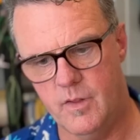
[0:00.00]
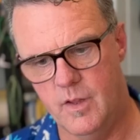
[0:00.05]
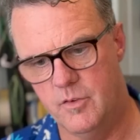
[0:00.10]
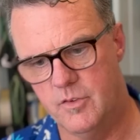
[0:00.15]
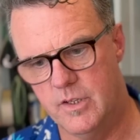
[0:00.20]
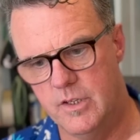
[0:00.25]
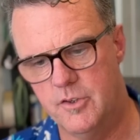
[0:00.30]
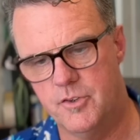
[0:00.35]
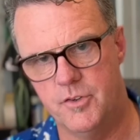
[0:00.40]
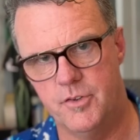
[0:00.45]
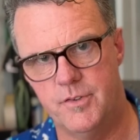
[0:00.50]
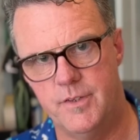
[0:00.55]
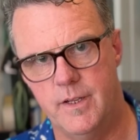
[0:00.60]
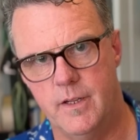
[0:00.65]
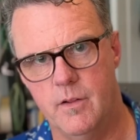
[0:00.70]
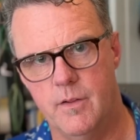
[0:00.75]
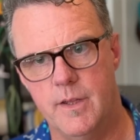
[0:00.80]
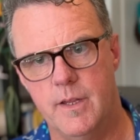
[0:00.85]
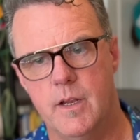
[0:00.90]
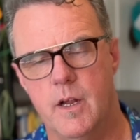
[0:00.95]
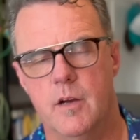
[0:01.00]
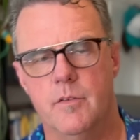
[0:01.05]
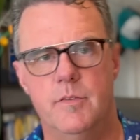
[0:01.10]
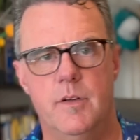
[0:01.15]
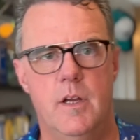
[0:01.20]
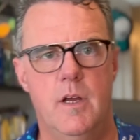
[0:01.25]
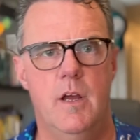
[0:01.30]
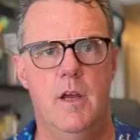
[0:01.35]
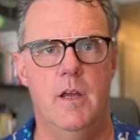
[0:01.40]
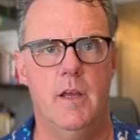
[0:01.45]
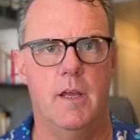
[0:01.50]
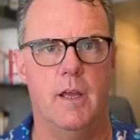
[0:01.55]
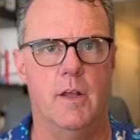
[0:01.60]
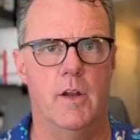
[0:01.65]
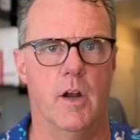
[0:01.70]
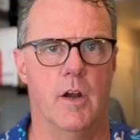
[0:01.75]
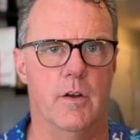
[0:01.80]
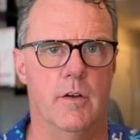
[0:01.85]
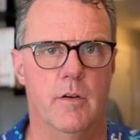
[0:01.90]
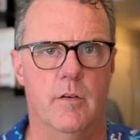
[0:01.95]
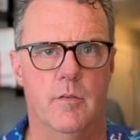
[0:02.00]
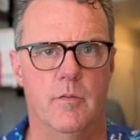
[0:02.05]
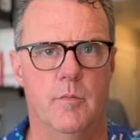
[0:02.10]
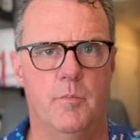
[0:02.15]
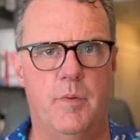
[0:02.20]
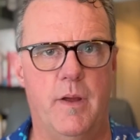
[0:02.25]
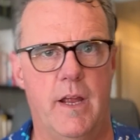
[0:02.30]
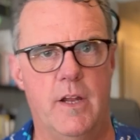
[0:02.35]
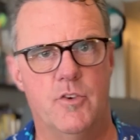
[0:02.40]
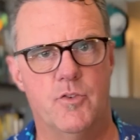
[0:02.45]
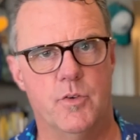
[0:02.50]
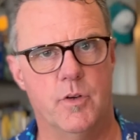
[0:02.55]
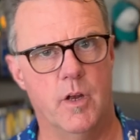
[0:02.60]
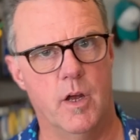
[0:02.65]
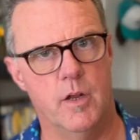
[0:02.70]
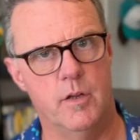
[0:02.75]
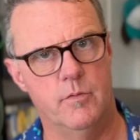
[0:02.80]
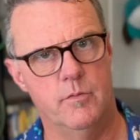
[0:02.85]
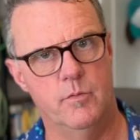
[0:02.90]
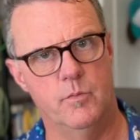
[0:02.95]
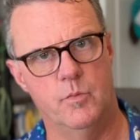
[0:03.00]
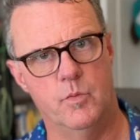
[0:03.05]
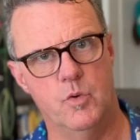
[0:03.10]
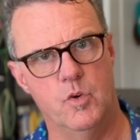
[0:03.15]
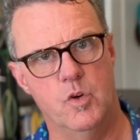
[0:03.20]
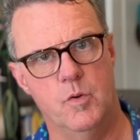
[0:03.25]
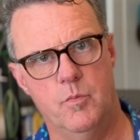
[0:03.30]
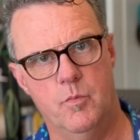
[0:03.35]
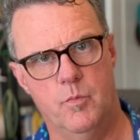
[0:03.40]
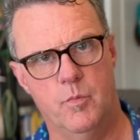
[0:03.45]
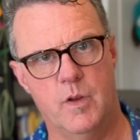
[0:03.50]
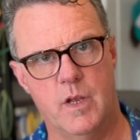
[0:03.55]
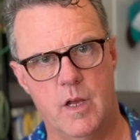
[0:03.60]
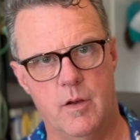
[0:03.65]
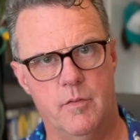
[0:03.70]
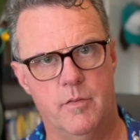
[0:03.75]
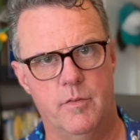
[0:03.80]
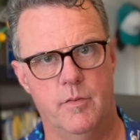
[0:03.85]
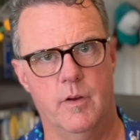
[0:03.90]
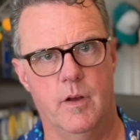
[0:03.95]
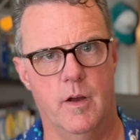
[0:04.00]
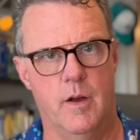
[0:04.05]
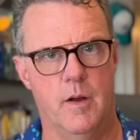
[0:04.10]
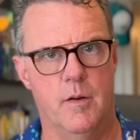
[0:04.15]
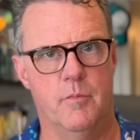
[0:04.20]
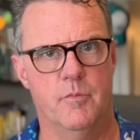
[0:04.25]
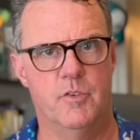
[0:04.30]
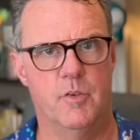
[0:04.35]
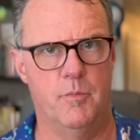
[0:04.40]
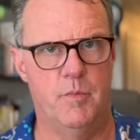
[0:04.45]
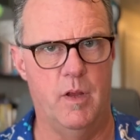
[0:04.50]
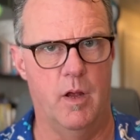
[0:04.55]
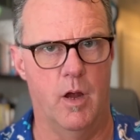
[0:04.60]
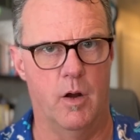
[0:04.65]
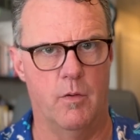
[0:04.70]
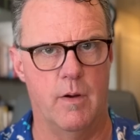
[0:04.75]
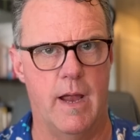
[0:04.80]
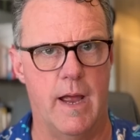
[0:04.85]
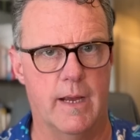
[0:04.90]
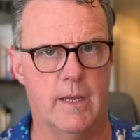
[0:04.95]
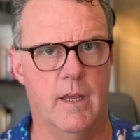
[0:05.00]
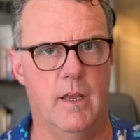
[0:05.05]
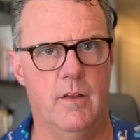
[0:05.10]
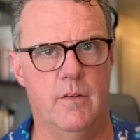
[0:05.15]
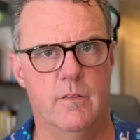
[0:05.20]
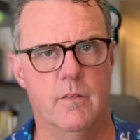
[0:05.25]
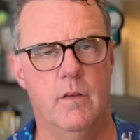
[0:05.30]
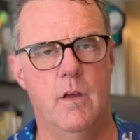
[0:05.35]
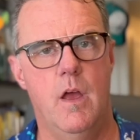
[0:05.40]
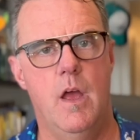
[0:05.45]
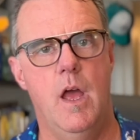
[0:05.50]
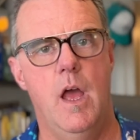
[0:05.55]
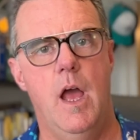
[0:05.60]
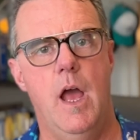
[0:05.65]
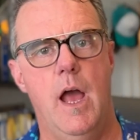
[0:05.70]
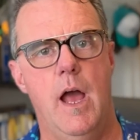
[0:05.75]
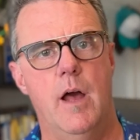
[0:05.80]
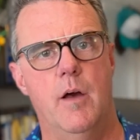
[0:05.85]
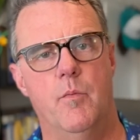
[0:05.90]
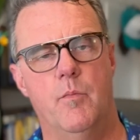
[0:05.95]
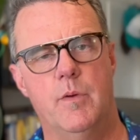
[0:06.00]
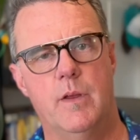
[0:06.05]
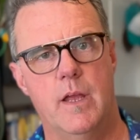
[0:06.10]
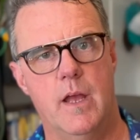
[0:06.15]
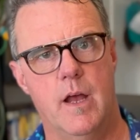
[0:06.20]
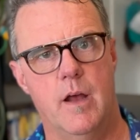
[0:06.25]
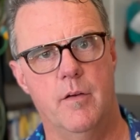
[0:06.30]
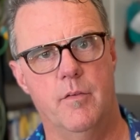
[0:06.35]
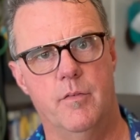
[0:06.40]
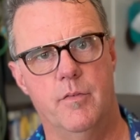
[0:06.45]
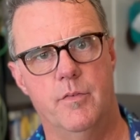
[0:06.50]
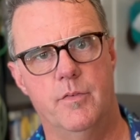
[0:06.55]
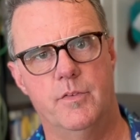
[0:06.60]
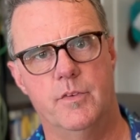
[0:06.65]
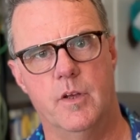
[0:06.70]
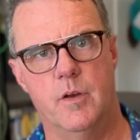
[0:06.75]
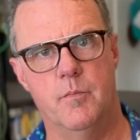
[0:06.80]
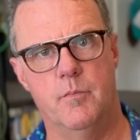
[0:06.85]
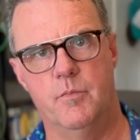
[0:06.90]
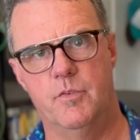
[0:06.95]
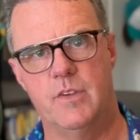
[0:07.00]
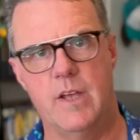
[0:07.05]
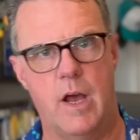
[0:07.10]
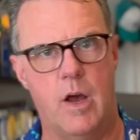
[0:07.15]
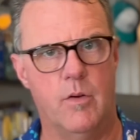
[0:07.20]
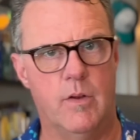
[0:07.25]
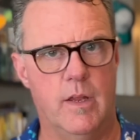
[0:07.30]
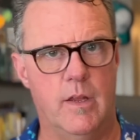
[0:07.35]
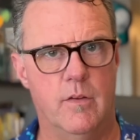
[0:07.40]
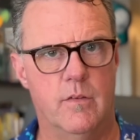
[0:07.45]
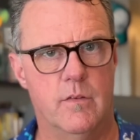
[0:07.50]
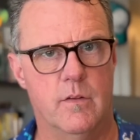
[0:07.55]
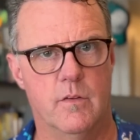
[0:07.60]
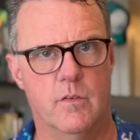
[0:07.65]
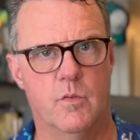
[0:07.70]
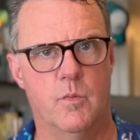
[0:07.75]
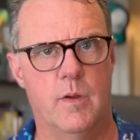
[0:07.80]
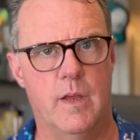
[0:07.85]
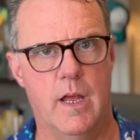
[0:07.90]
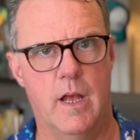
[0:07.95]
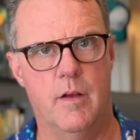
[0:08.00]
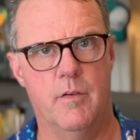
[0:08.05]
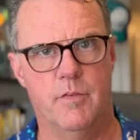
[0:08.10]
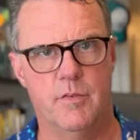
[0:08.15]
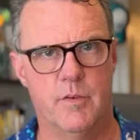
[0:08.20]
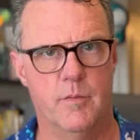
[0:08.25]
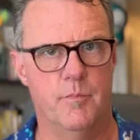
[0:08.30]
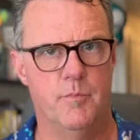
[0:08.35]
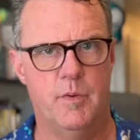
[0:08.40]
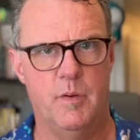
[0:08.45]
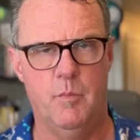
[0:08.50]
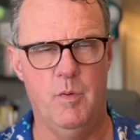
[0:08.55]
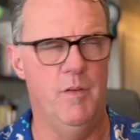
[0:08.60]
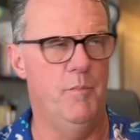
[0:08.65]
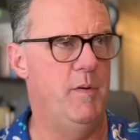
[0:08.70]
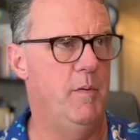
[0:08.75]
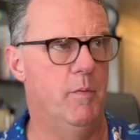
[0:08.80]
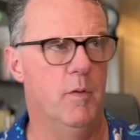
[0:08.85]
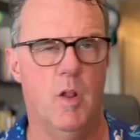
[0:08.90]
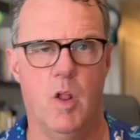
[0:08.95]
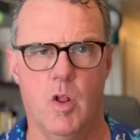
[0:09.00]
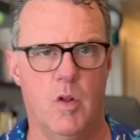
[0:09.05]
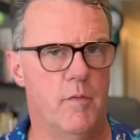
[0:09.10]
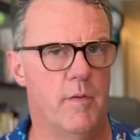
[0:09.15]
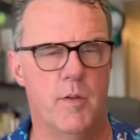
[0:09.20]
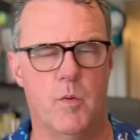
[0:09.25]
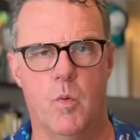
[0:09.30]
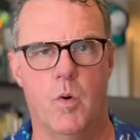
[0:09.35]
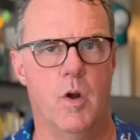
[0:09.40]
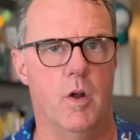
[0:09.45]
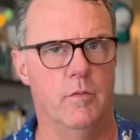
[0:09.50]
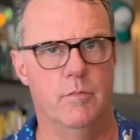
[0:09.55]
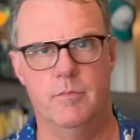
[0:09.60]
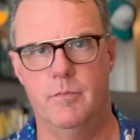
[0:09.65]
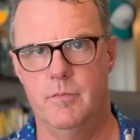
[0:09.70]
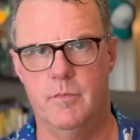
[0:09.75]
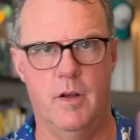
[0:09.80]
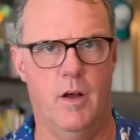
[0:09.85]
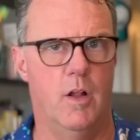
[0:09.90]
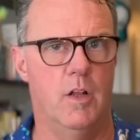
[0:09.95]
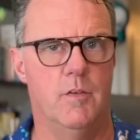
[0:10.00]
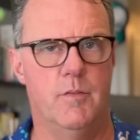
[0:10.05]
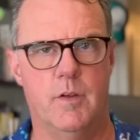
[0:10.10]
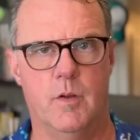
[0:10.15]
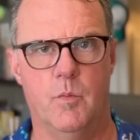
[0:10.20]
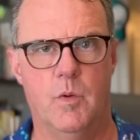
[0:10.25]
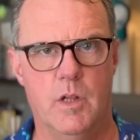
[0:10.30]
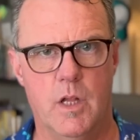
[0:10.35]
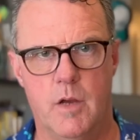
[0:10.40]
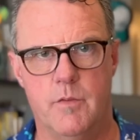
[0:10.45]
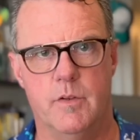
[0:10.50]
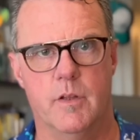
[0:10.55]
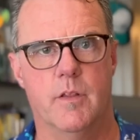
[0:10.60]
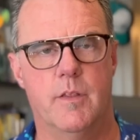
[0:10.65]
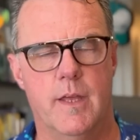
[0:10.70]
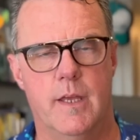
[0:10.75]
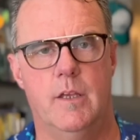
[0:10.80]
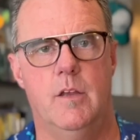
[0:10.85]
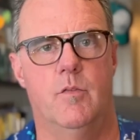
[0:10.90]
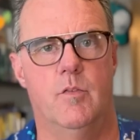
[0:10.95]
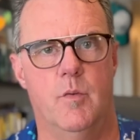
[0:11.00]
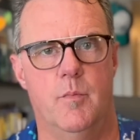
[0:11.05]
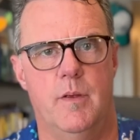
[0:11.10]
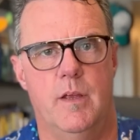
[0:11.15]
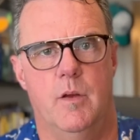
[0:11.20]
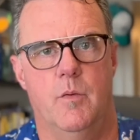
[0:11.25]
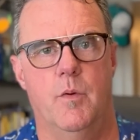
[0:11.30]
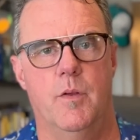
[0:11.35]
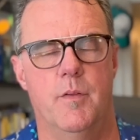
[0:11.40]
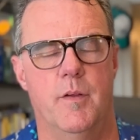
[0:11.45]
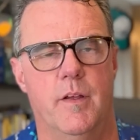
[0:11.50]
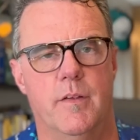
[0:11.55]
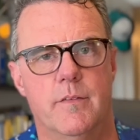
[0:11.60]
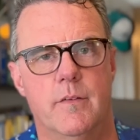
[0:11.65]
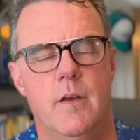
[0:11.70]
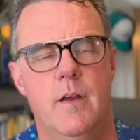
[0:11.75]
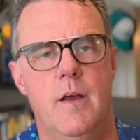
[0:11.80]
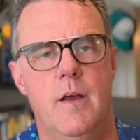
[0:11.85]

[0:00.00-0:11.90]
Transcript: Interestingly enough, in our Patreon room, we have some Iraqis, and we have some Saudis, and we have some people all over the world. All of you, we love you. Thank you for being with us.